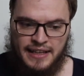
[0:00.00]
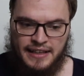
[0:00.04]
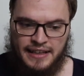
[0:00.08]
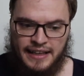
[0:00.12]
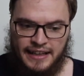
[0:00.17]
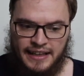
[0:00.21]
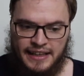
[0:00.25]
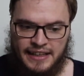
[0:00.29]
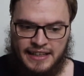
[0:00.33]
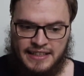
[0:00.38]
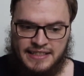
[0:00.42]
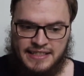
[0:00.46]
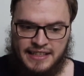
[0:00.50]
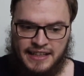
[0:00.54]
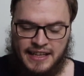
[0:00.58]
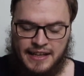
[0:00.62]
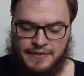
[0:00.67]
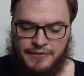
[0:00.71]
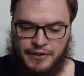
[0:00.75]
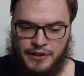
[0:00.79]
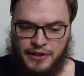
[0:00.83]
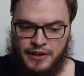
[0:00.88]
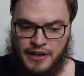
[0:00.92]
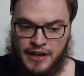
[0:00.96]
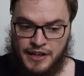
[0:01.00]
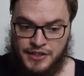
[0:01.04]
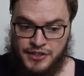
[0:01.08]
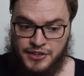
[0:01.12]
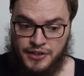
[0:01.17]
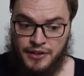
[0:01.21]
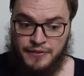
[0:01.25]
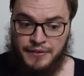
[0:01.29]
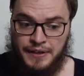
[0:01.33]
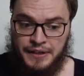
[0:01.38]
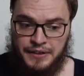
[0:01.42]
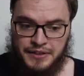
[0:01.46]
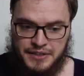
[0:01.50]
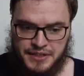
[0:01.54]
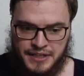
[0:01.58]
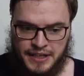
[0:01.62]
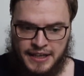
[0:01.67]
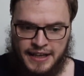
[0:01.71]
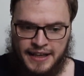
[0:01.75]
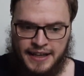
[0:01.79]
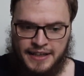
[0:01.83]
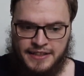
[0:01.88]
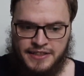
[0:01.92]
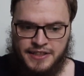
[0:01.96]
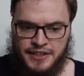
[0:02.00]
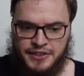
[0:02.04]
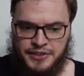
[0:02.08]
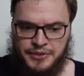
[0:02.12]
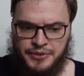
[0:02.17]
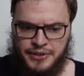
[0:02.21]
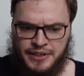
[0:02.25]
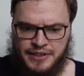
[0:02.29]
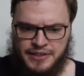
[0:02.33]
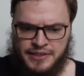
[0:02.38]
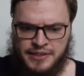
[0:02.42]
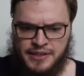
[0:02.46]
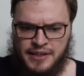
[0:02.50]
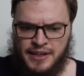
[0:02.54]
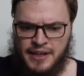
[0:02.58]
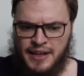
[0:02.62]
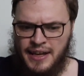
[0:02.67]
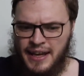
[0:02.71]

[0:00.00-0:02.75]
Like he needs to give her a servant to do this.